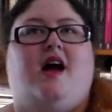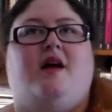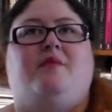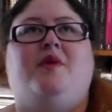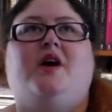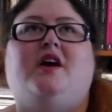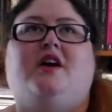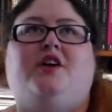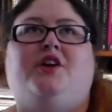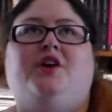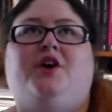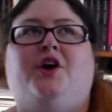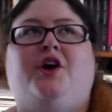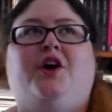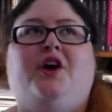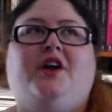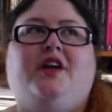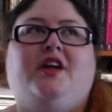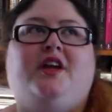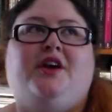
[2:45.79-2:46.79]
I'm not gonna
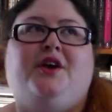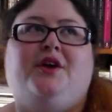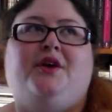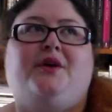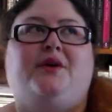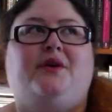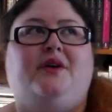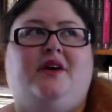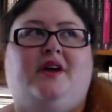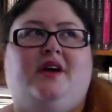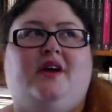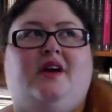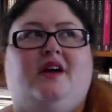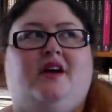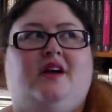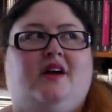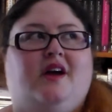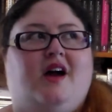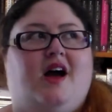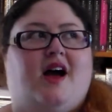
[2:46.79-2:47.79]
hurt you.
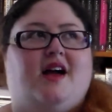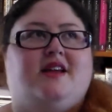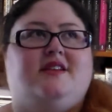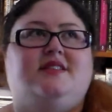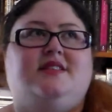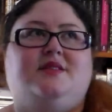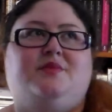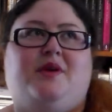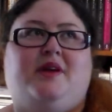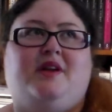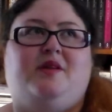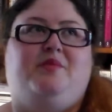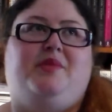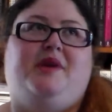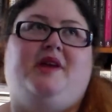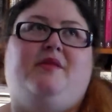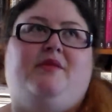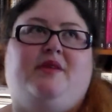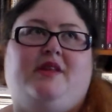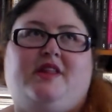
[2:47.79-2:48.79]
I just want to
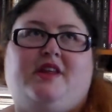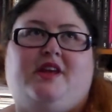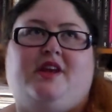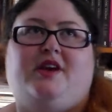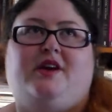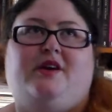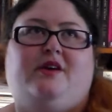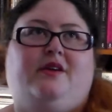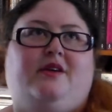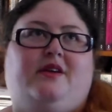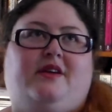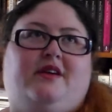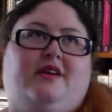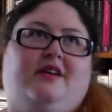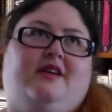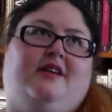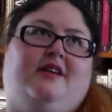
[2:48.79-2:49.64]
be with you."